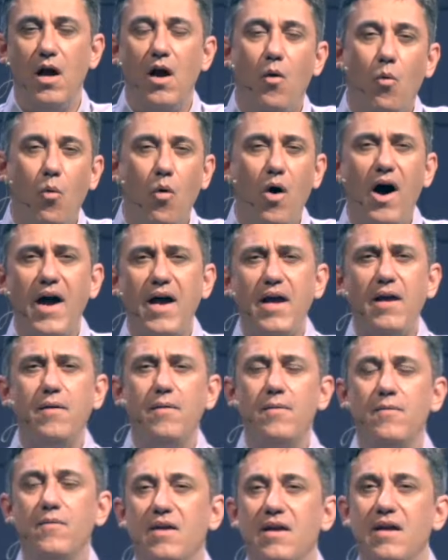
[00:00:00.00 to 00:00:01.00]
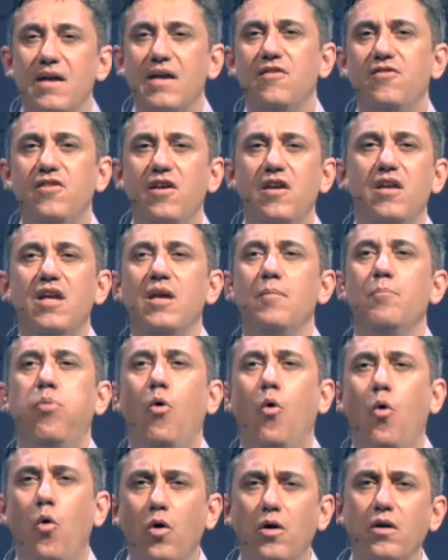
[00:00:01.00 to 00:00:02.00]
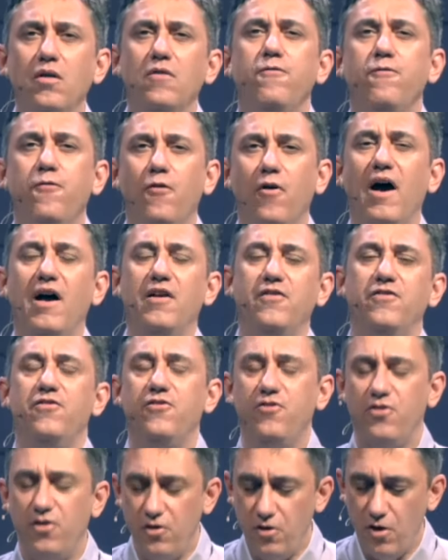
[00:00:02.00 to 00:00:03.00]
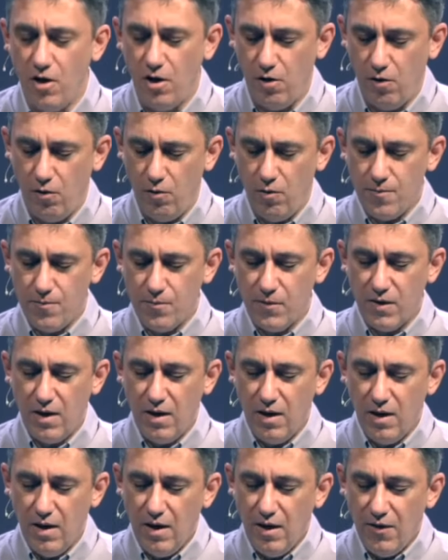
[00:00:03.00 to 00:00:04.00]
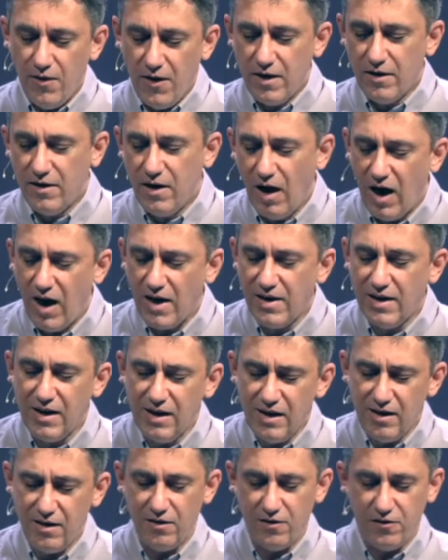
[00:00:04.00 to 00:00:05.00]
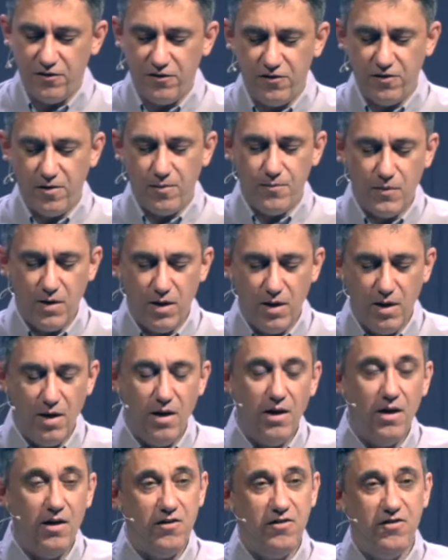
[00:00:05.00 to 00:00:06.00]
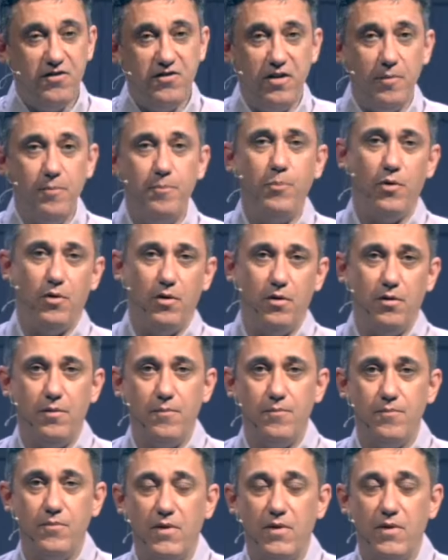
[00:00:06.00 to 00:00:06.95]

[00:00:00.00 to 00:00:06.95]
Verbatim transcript: Why is it important for us to know that God is simple,